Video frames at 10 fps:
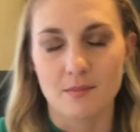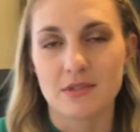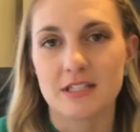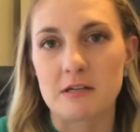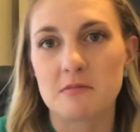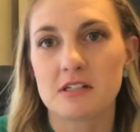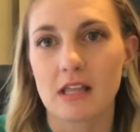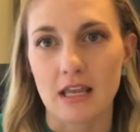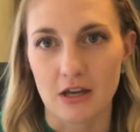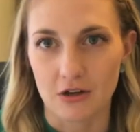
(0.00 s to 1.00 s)
seemed
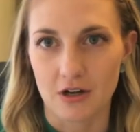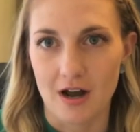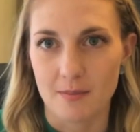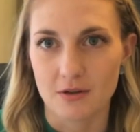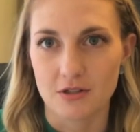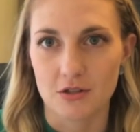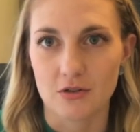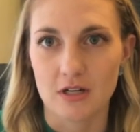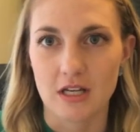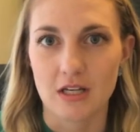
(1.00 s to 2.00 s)
like a good
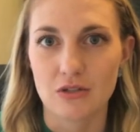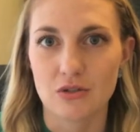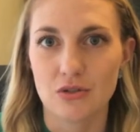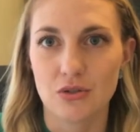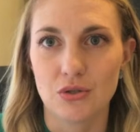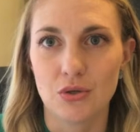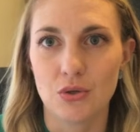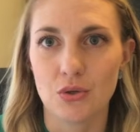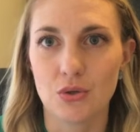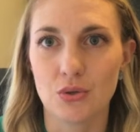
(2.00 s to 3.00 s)
opportunity
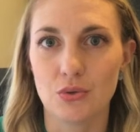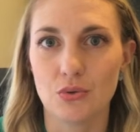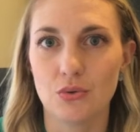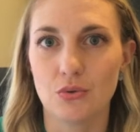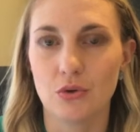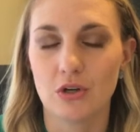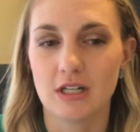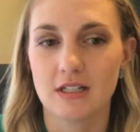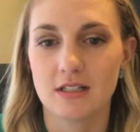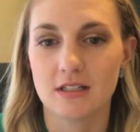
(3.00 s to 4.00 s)
to
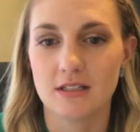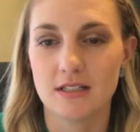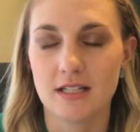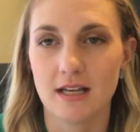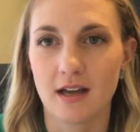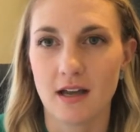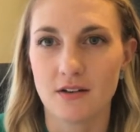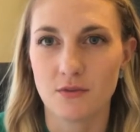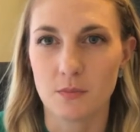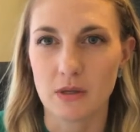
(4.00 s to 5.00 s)
kind
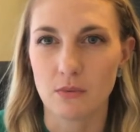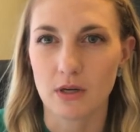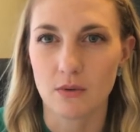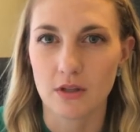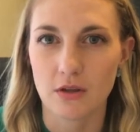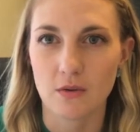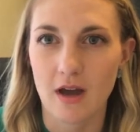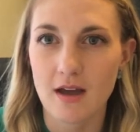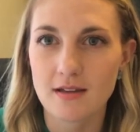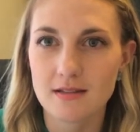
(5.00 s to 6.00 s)
of be real with you
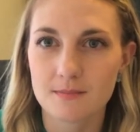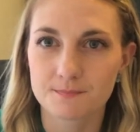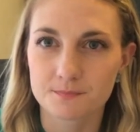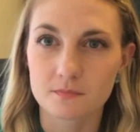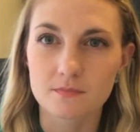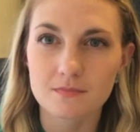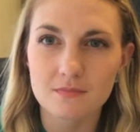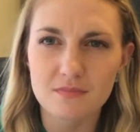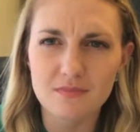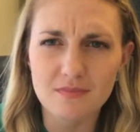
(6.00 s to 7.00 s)
guys
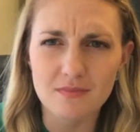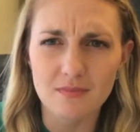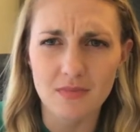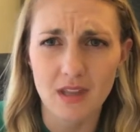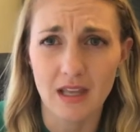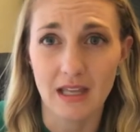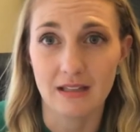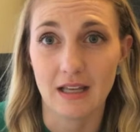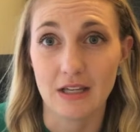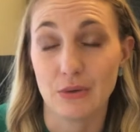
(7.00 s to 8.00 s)

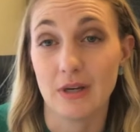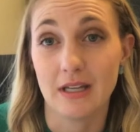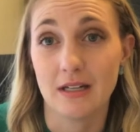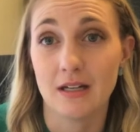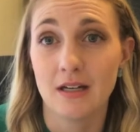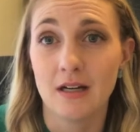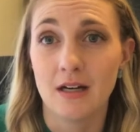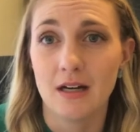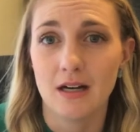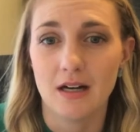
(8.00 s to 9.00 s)
and let you in
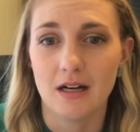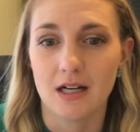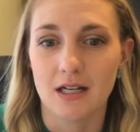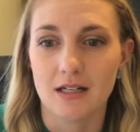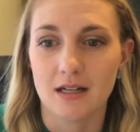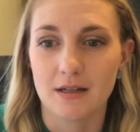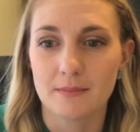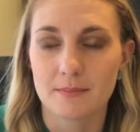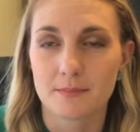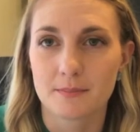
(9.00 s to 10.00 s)

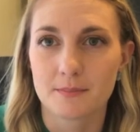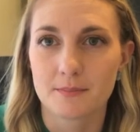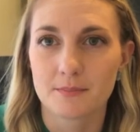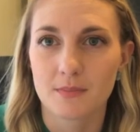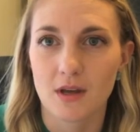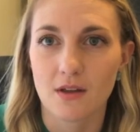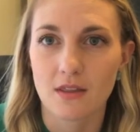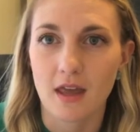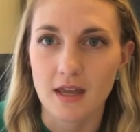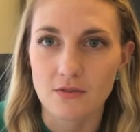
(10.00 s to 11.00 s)
on
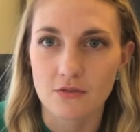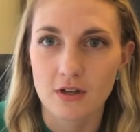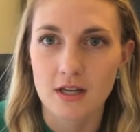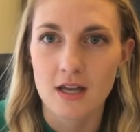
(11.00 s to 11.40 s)
life.